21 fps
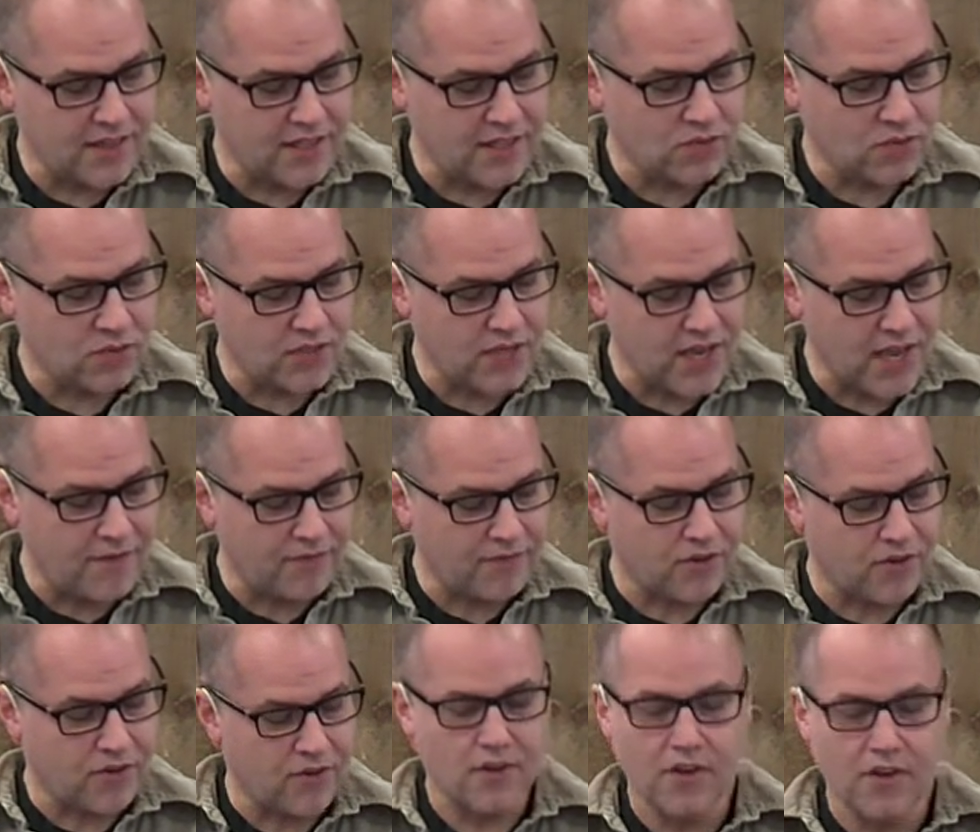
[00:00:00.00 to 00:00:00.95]
This was
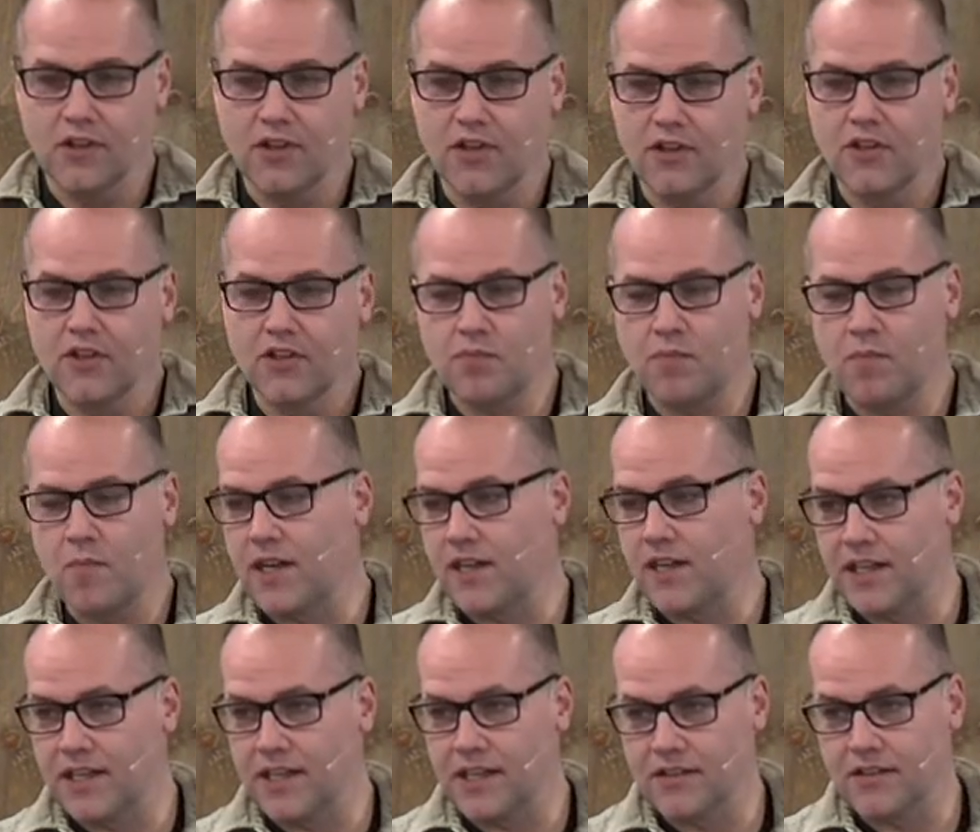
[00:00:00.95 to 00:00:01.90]
after
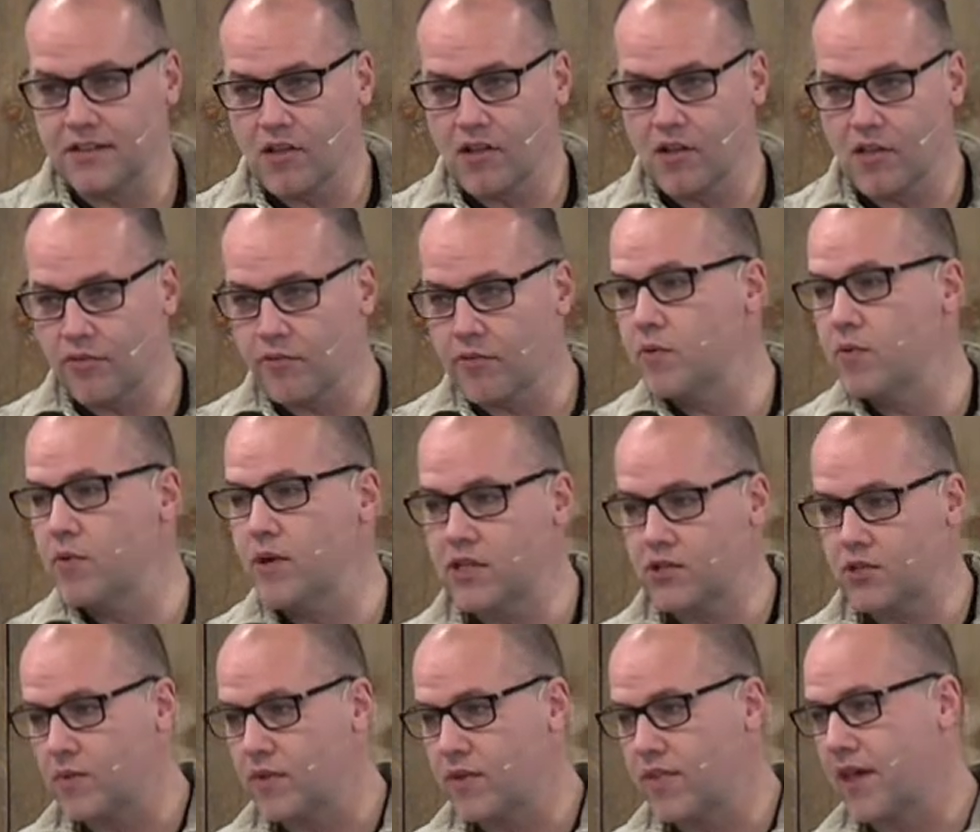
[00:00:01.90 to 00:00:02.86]
spending 3
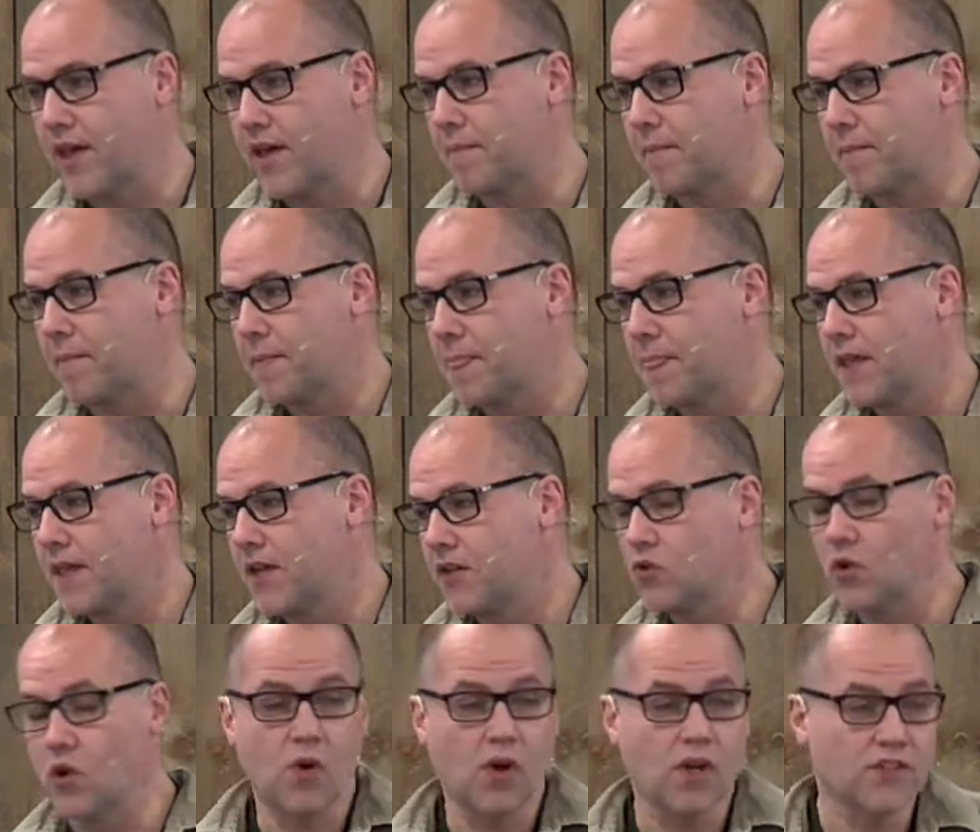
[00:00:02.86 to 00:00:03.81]
weeks with them.
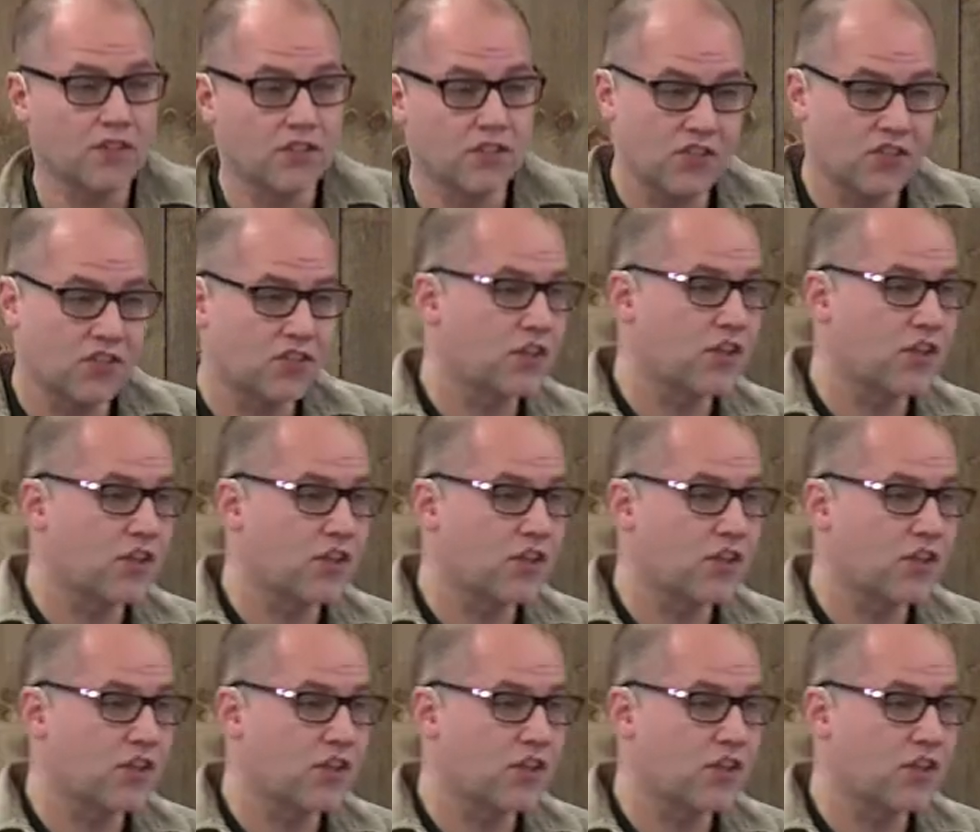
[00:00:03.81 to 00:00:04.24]
So it wasn't just